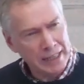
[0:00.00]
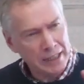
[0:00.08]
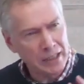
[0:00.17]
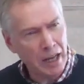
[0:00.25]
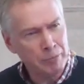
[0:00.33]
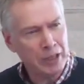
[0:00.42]

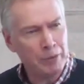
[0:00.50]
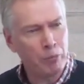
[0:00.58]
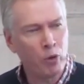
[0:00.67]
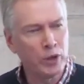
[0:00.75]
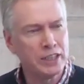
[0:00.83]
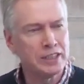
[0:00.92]
There can come
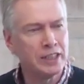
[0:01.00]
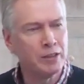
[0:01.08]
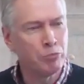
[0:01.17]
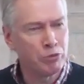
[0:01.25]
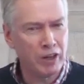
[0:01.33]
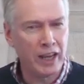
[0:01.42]
that
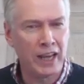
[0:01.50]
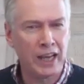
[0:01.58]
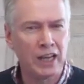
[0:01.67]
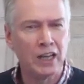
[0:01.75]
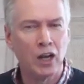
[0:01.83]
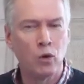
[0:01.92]
point in
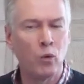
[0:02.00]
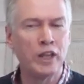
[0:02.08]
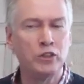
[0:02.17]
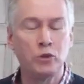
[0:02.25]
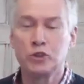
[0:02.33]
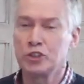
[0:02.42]
prayer
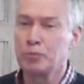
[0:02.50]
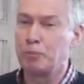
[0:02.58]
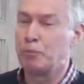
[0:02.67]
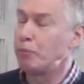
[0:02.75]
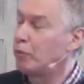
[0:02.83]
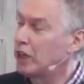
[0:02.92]
when you
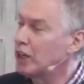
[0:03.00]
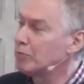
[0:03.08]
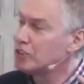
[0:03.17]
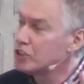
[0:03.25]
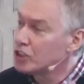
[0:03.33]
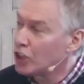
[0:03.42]
just
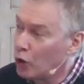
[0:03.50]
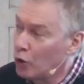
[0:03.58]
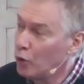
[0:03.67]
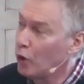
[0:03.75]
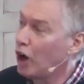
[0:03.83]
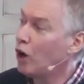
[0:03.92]
become
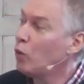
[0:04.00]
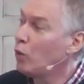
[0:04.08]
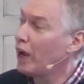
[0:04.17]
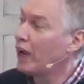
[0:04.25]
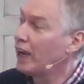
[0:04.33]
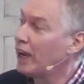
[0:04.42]
so
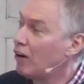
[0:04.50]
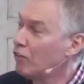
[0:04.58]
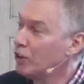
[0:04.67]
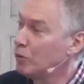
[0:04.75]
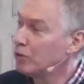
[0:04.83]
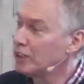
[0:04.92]

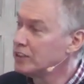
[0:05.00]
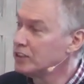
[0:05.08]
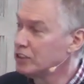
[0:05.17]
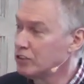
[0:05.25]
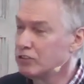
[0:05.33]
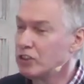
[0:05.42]
aware of the
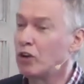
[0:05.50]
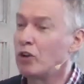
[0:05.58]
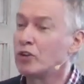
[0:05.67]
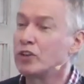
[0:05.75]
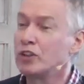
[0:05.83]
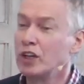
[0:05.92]
presence of
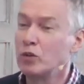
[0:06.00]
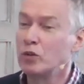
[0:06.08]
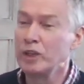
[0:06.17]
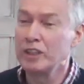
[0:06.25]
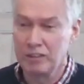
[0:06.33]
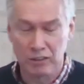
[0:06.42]
God
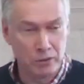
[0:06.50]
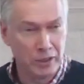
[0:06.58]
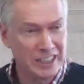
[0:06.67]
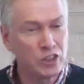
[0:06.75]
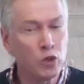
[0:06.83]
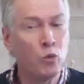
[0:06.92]
with
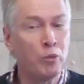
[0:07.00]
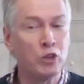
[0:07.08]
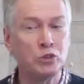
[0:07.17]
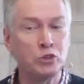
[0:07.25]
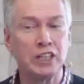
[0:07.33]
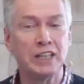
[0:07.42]
you. It's
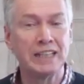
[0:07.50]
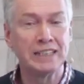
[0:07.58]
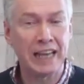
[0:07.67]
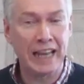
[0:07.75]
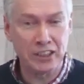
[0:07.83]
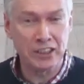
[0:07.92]
almost
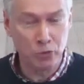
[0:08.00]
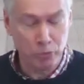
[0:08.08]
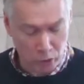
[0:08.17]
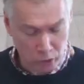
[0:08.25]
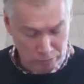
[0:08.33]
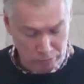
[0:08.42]

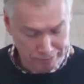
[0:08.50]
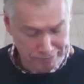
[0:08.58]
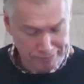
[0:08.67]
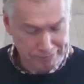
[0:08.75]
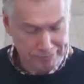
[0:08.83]
tangible.